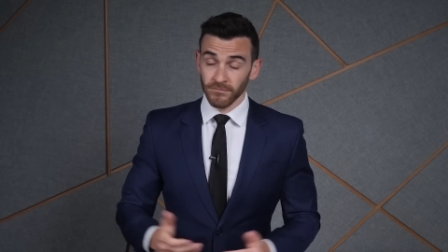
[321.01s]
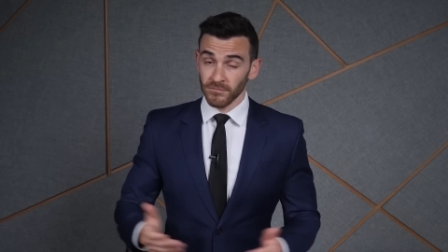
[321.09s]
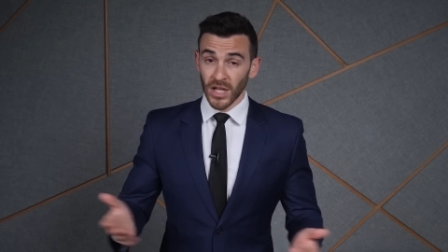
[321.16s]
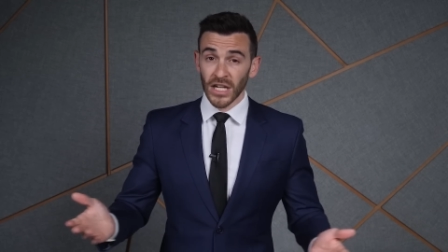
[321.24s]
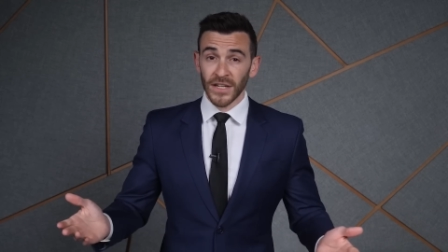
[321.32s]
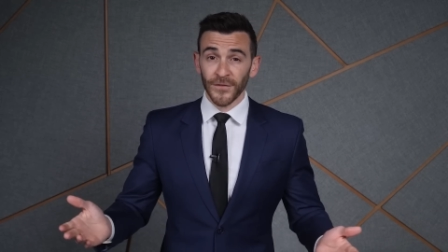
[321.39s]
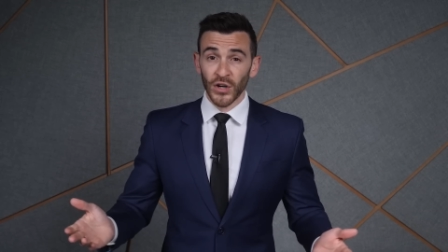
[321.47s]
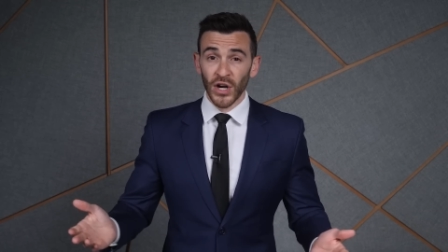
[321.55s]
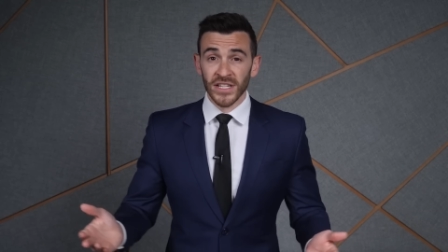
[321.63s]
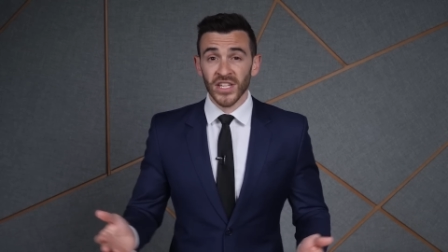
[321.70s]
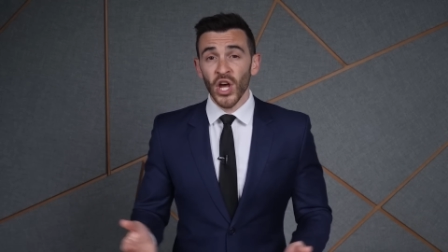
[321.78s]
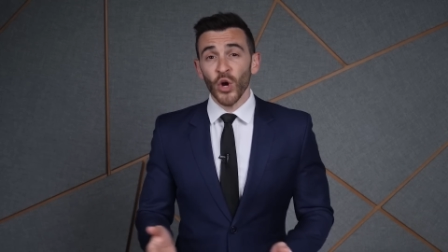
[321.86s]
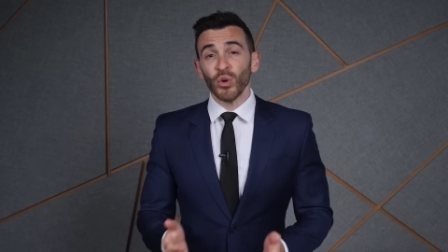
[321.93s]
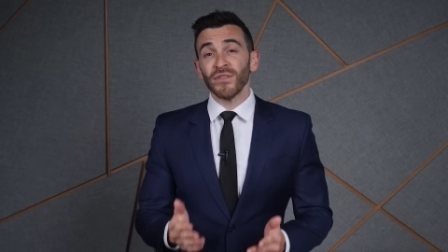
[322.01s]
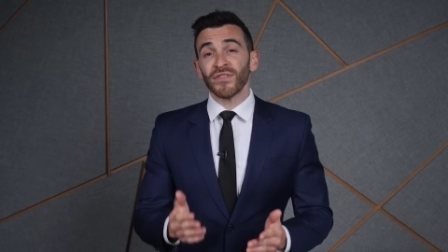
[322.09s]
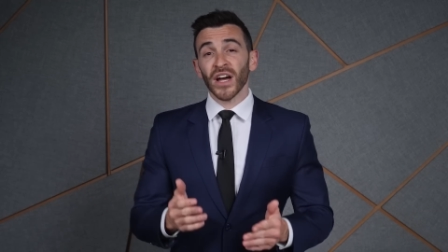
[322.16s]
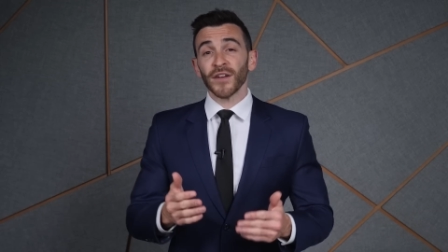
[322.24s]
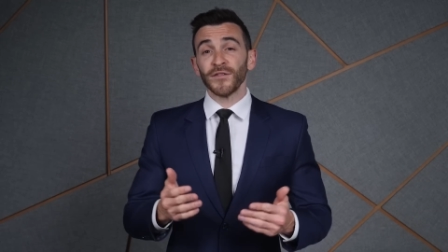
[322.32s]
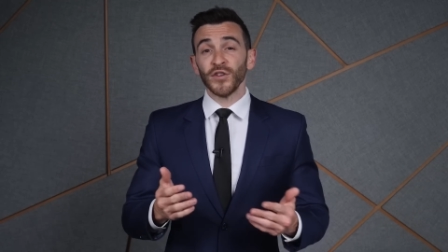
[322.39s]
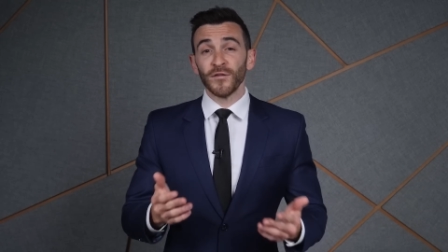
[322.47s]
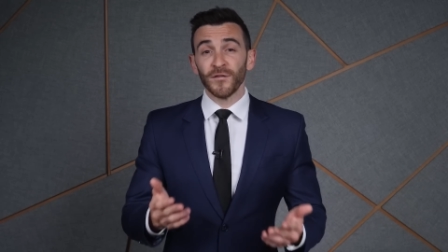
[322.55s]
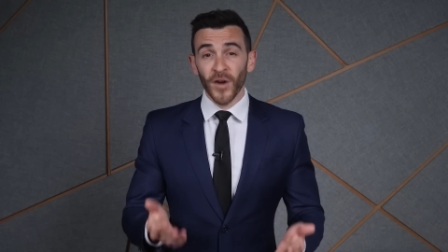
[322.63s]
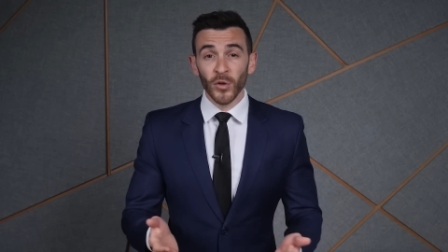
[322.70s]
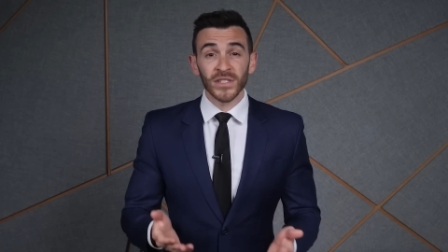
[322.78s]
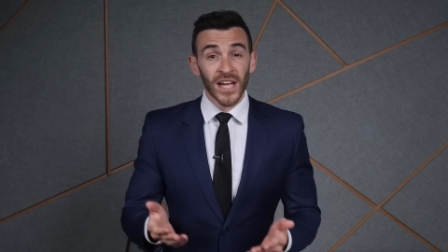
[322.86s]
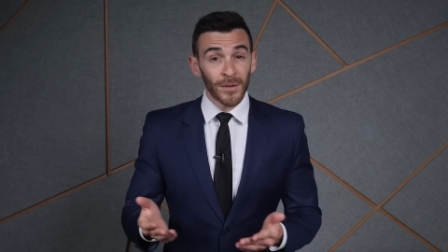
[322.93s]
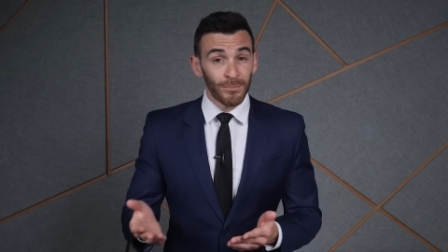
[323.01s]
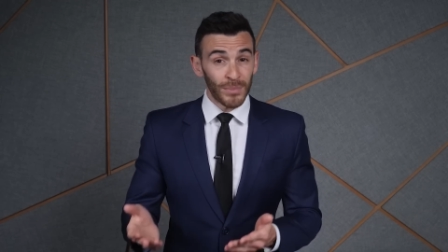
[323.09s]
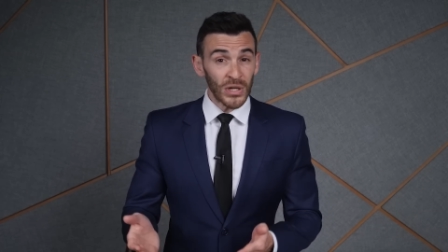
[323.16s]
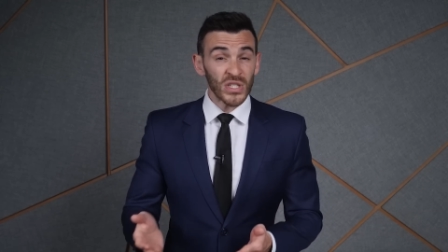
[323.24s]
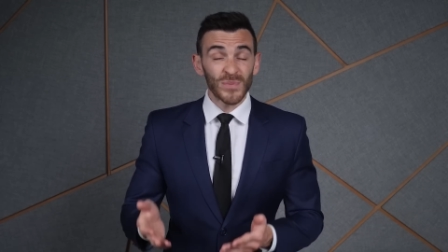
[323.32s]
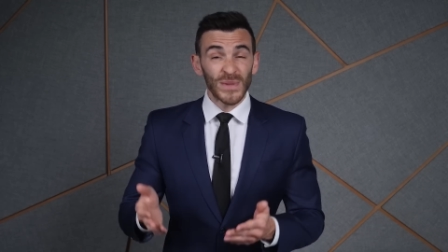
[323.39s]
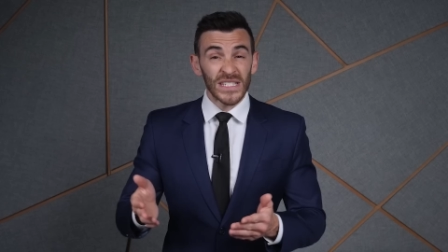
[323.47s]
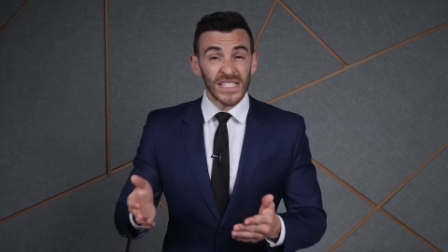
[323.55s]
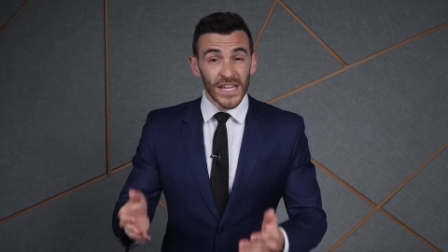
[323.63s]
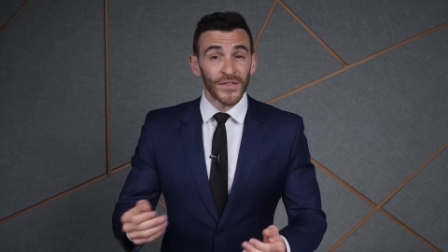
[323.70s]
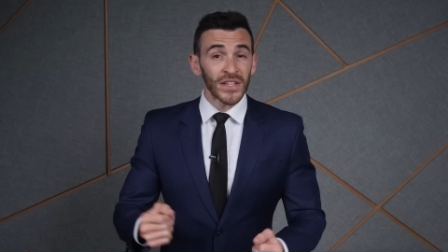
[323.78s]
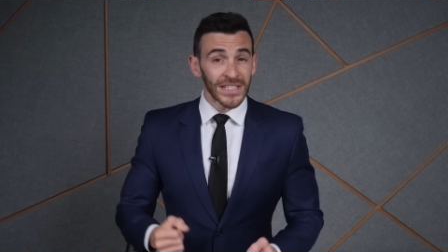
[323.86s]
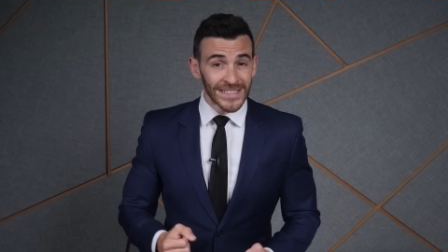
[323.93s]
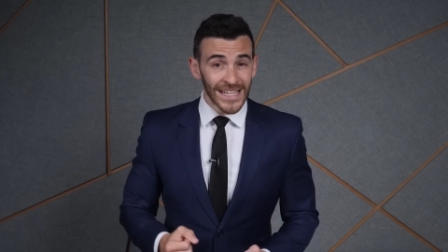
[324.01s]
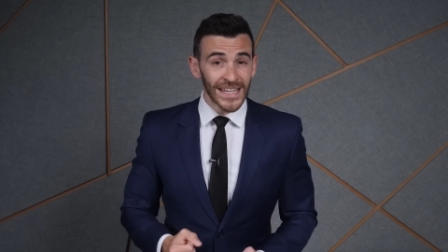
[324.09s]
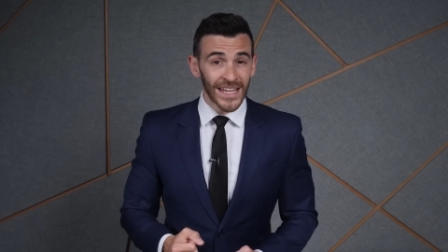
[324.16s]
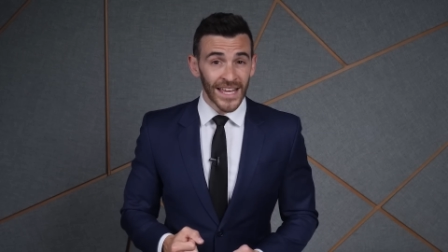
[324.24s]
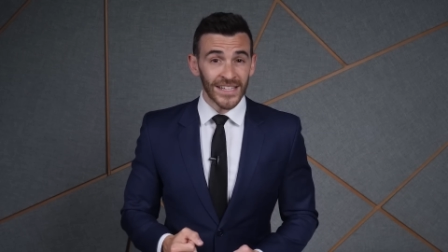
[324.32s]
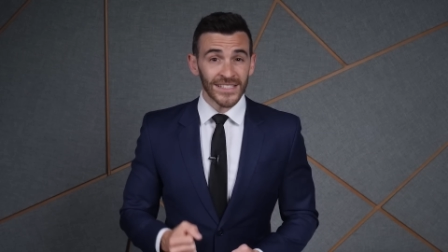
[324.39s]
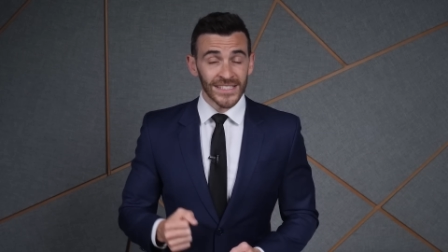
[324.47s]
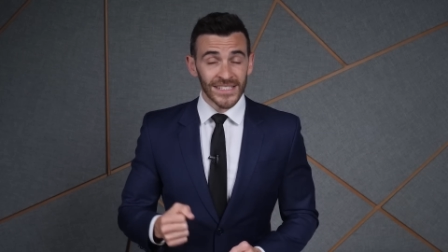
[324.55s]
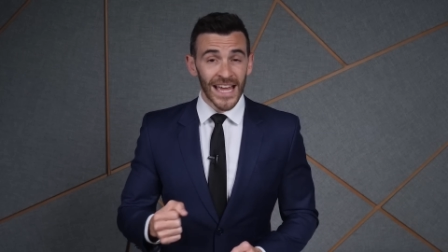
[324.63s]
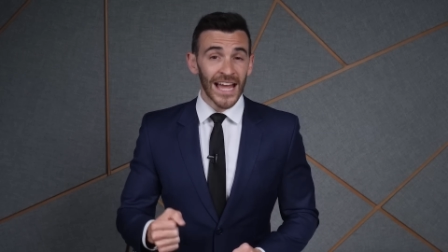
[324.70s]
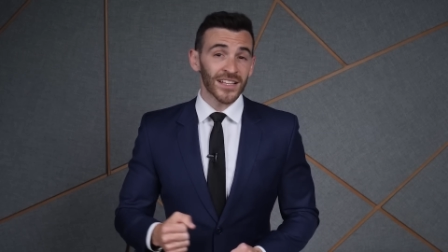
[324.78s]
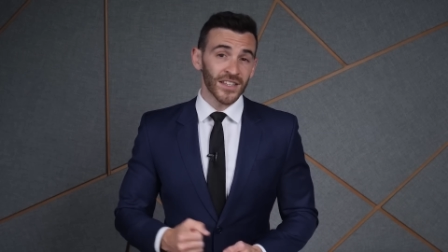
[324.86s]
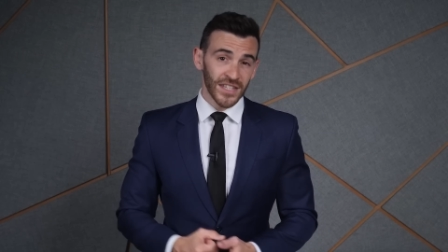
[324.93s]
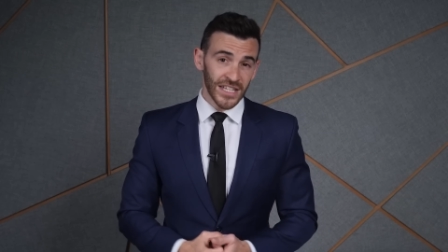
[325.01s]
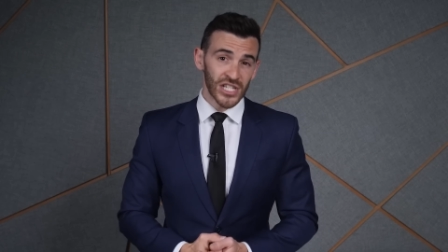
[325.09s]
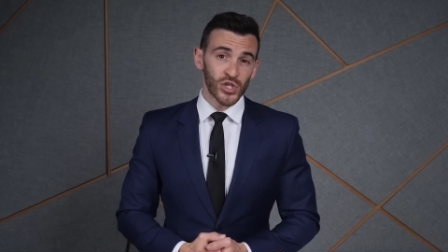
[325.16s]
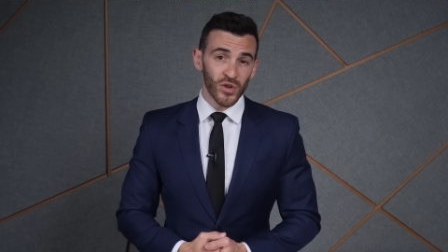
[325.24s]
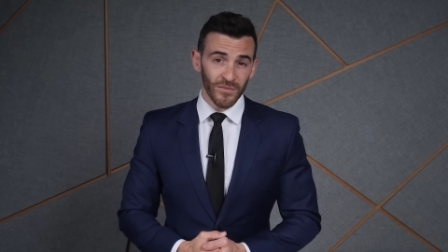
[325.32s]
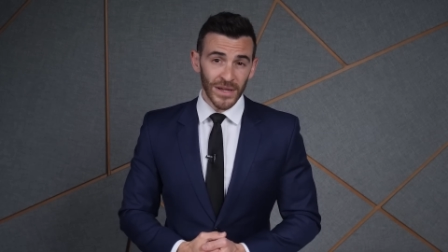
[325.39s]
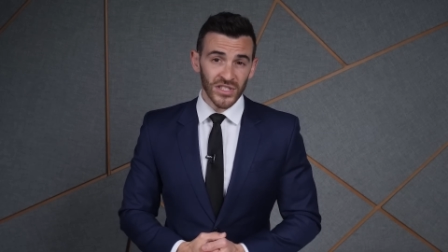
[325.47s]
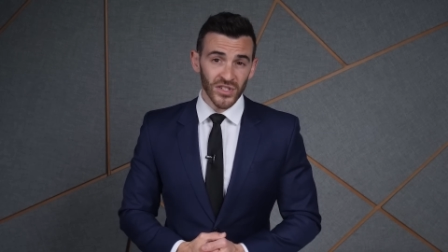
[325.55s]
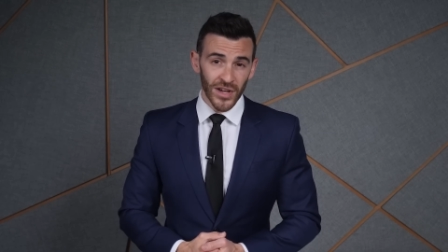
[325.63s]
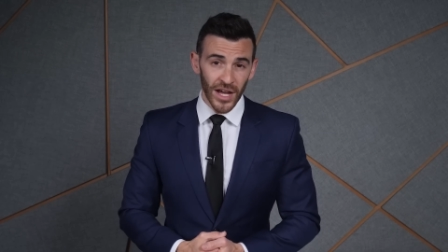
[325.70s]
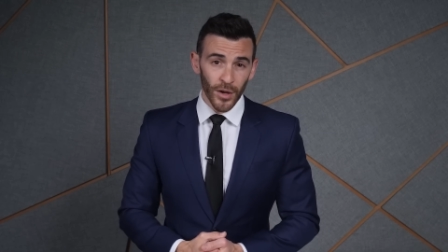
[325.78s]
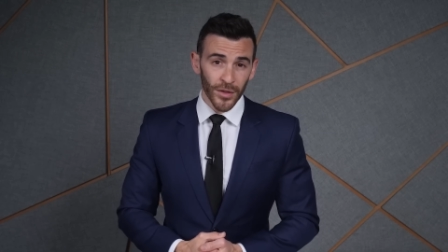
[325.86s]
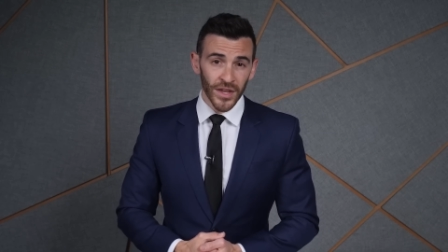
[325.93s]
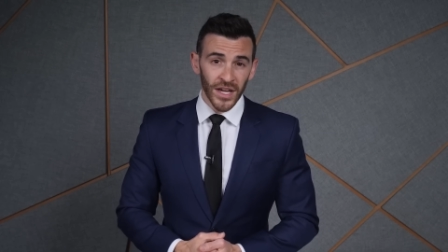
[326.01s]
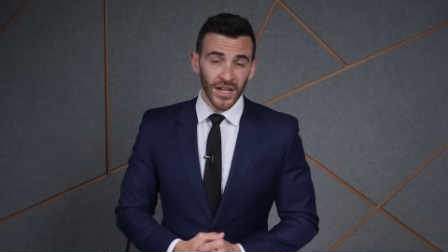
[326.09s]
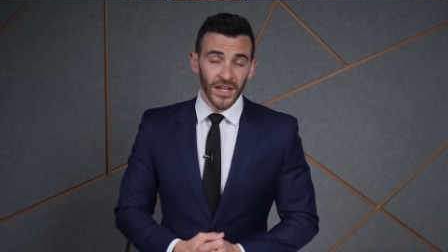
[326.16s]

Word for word: Lucky for us, we've got a few votes on bills specifically dedicated to tackling the issue of mental health.